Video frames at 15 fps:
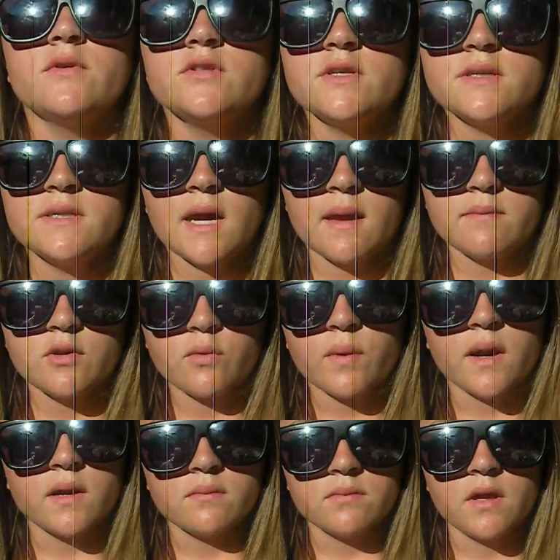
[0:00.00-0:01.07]
most of the time you're
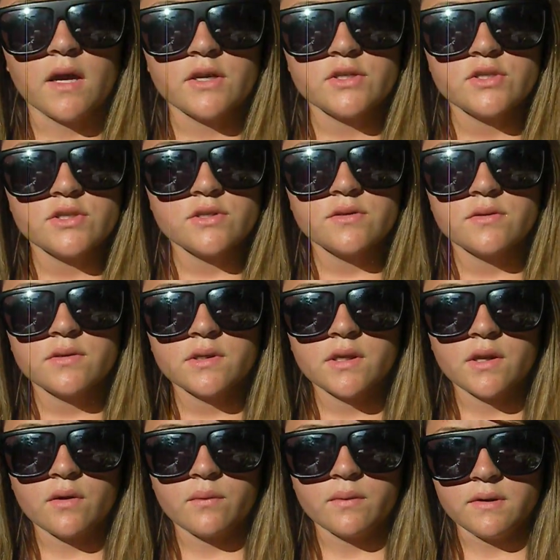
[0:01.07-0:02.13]
wearing blush.
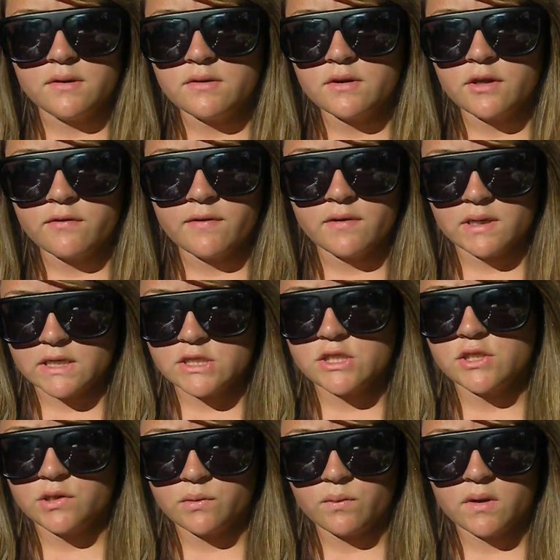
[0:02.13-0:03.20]
You know, when you do your
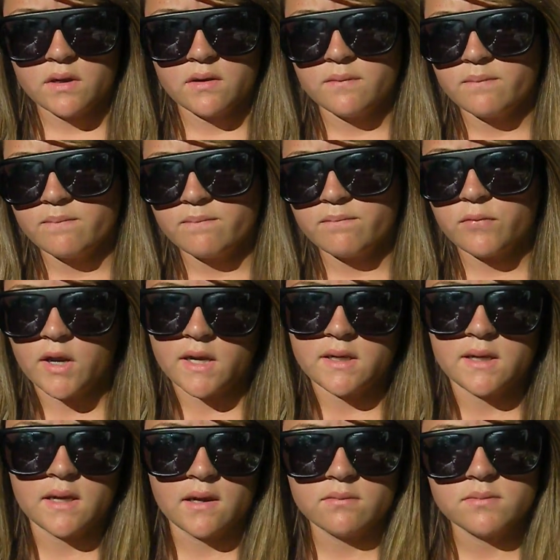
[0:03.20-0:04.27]
foundation, you want to
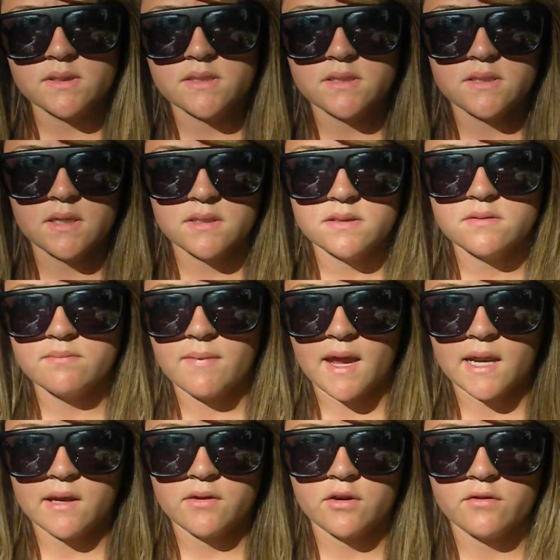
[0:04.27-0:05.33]
brighten it up because it does
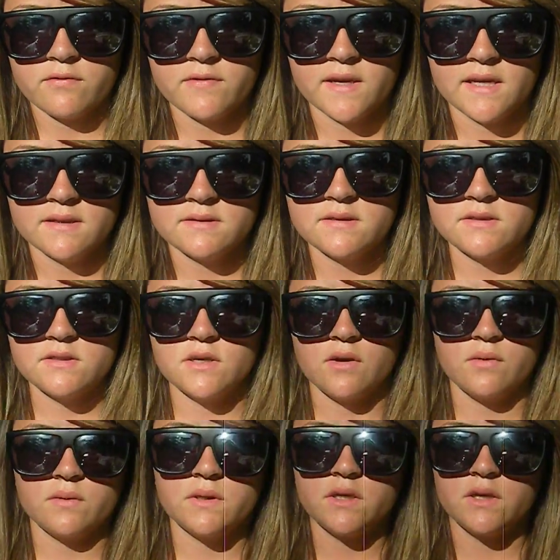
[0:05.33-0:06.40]
matte out your face.
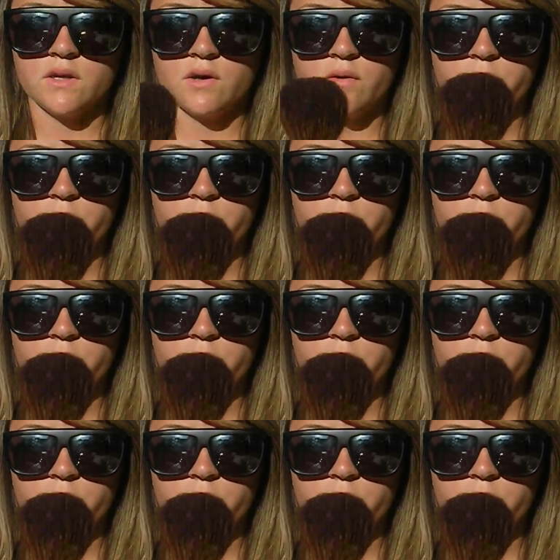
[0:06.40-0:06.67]
So, you